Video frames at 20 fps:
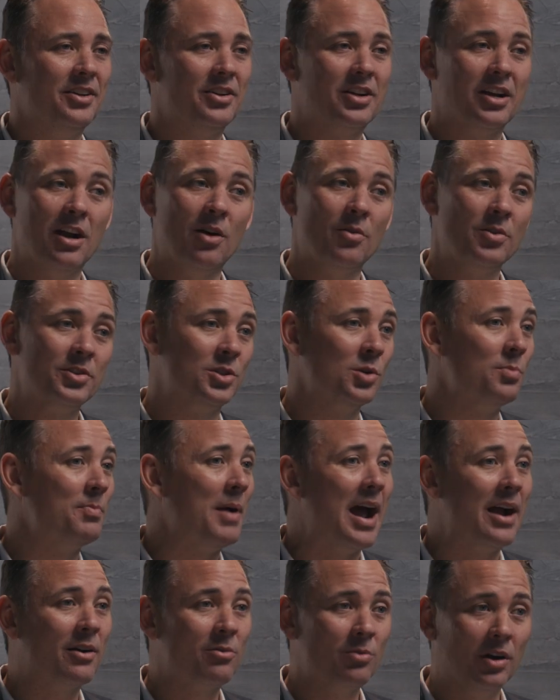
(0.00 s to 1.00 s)
can always do
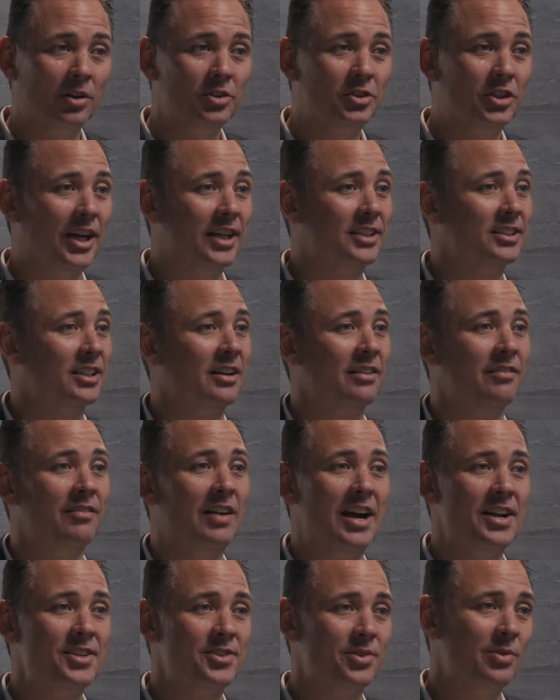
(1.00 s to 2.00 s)
background checks on
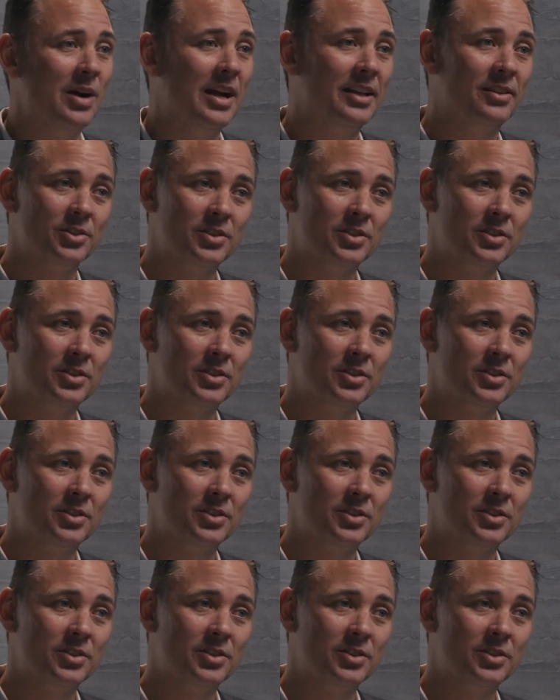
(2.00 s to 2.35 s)
advisor, right? There's